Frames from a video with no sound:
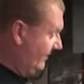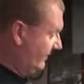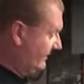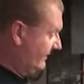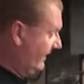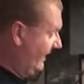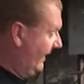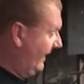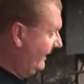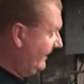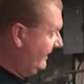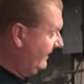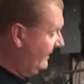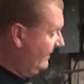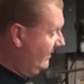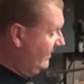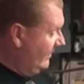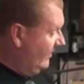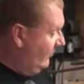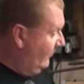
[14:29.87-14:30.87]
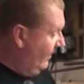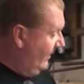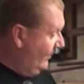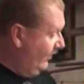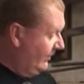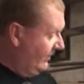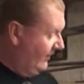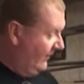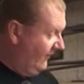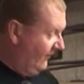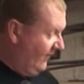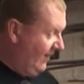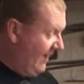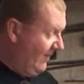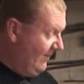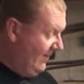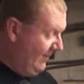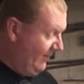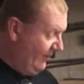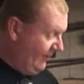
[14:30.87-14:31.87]
looks like. We put the
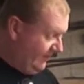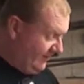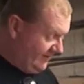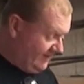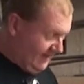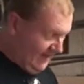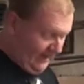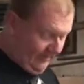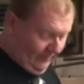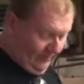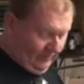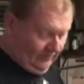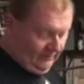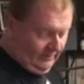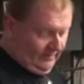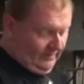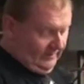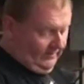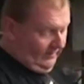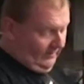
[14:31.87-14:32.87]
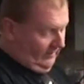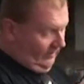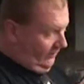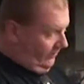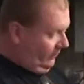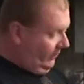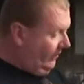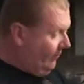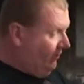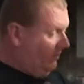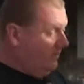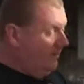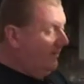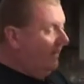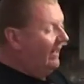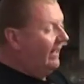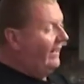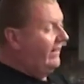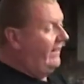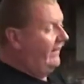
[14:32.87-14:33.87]
frame up on the table. We will
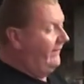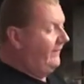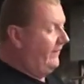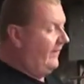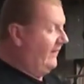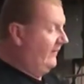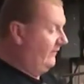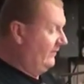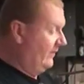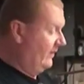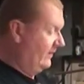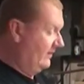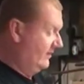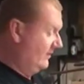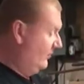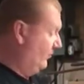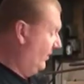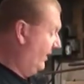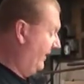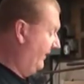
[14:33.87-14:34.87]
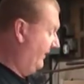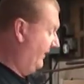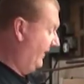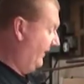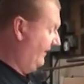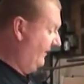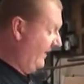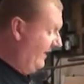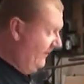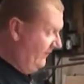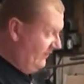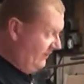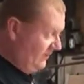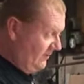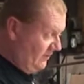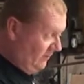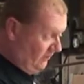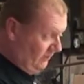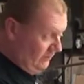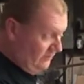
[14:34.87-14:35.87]
get out one of our
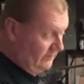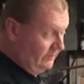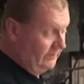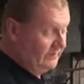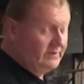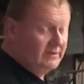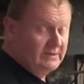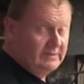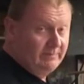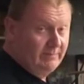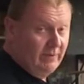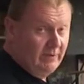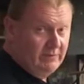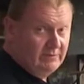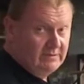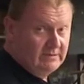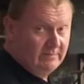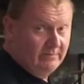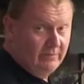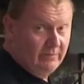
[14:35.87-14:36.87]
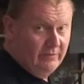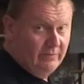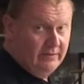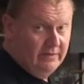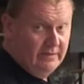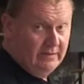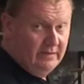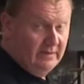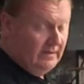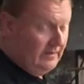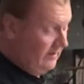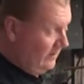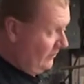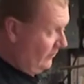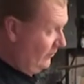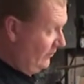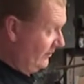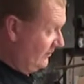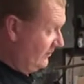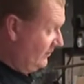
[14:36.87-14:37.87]
favorite tools, which is poster board.
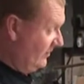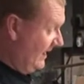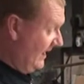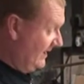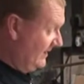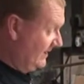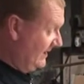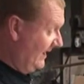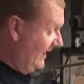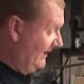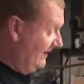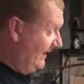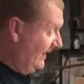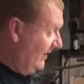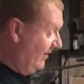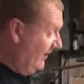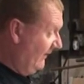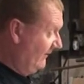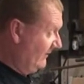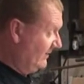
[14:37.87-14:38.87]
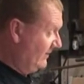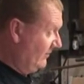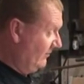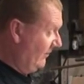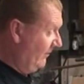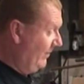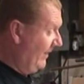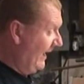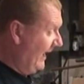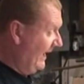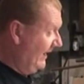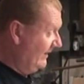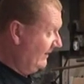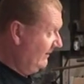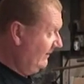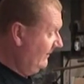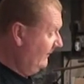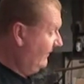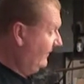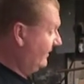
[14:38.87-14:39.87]
We'll translate that over to a
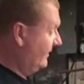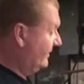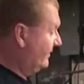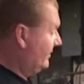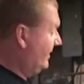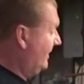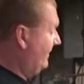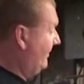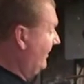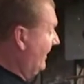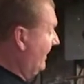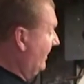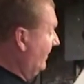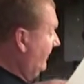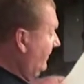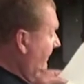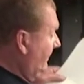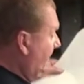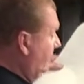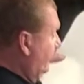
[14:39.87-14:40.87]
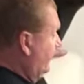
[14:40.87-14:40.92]
pattern for the sheet metal,